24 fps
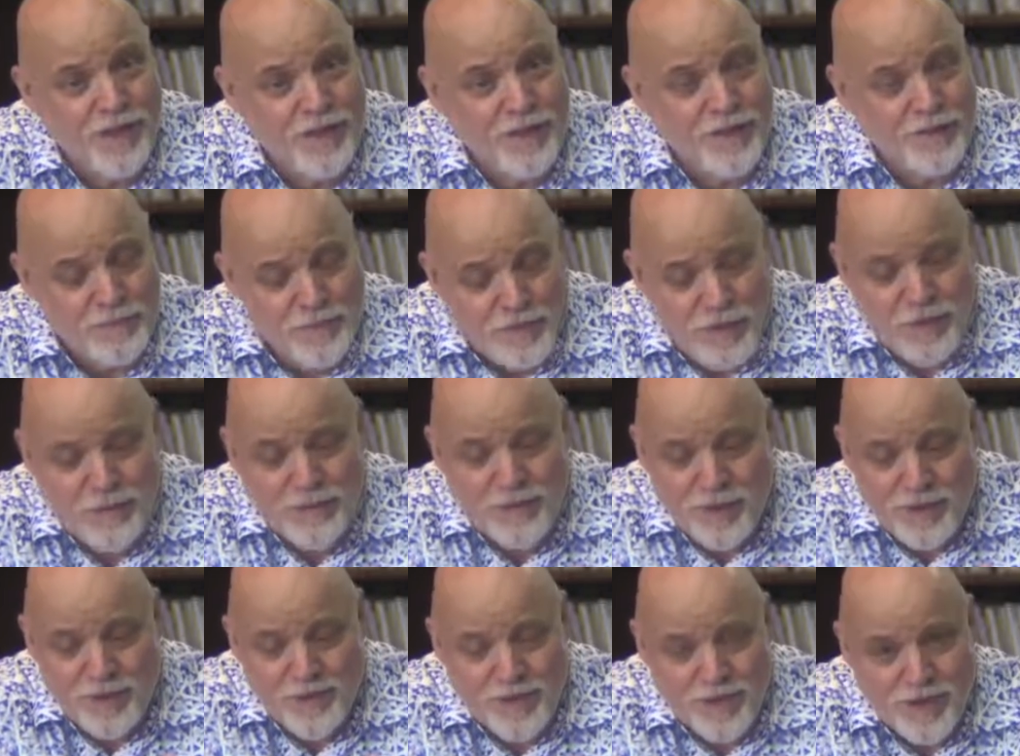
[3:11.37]
The
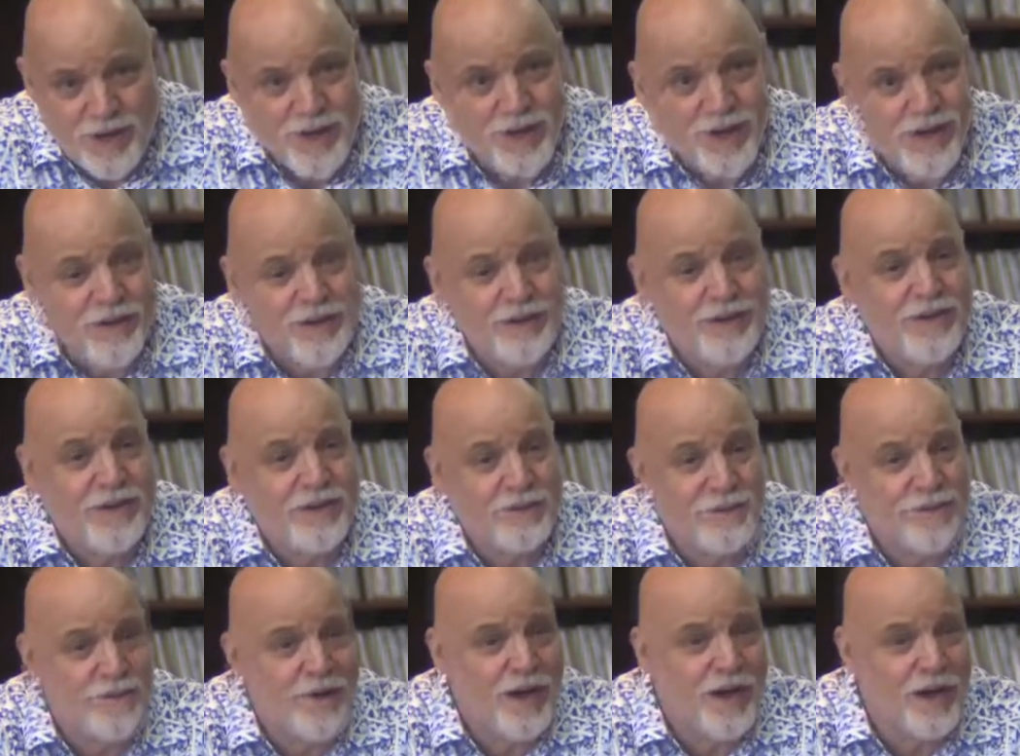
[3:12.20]
people of God need to
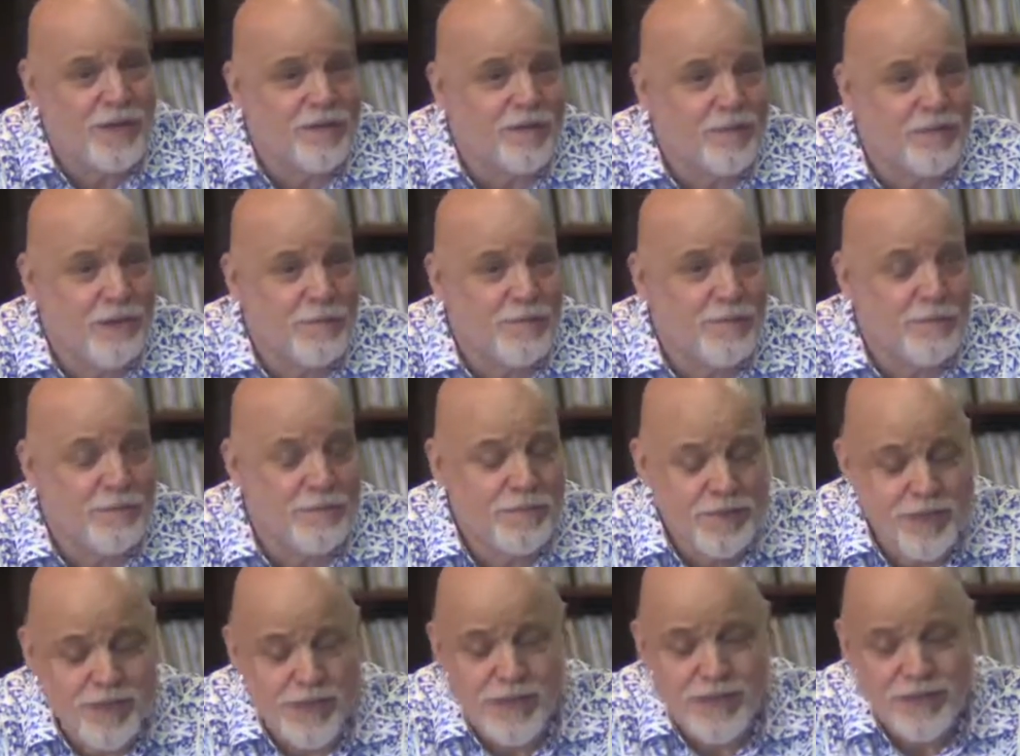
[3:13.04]
rise up and
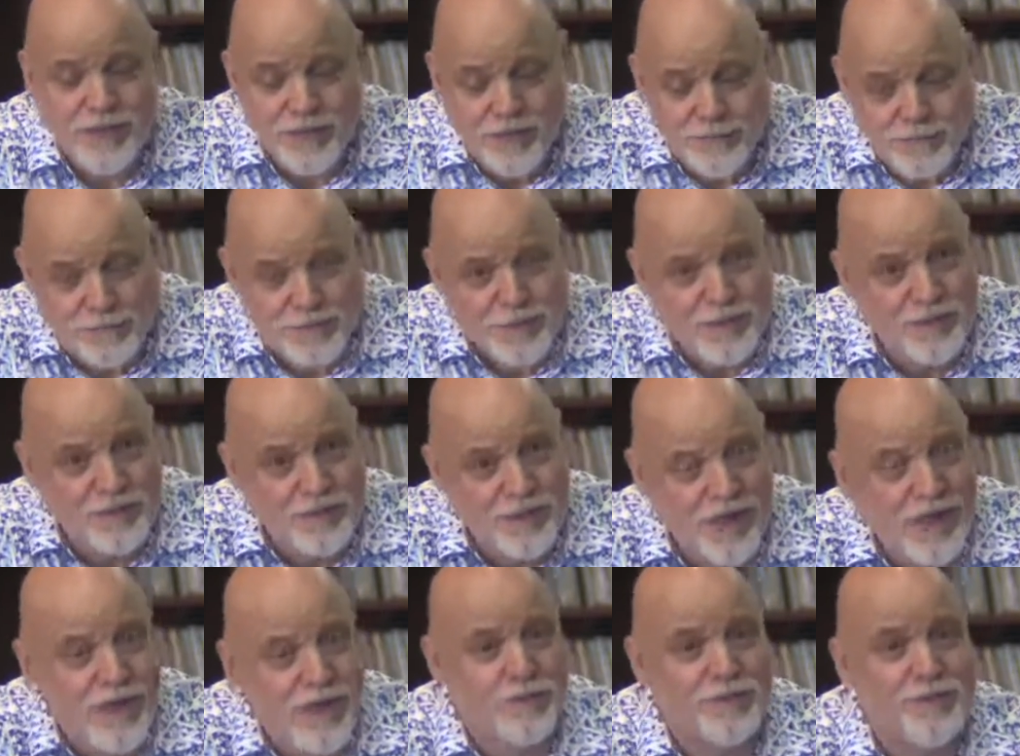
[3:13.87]
begin to build
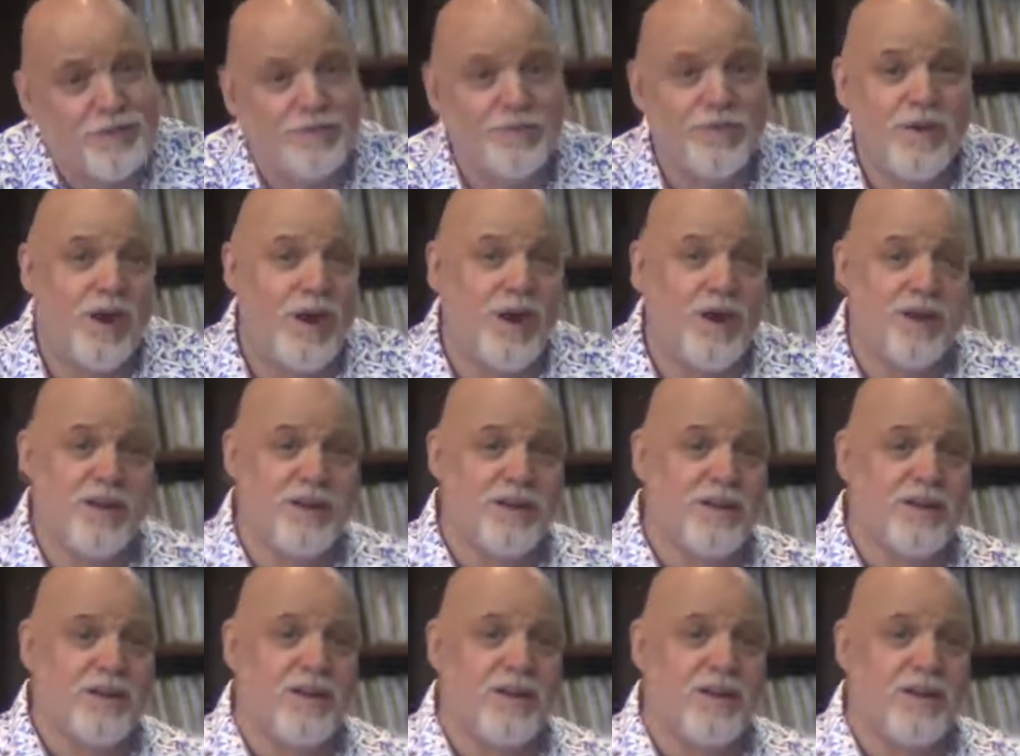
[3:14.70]
a house of God.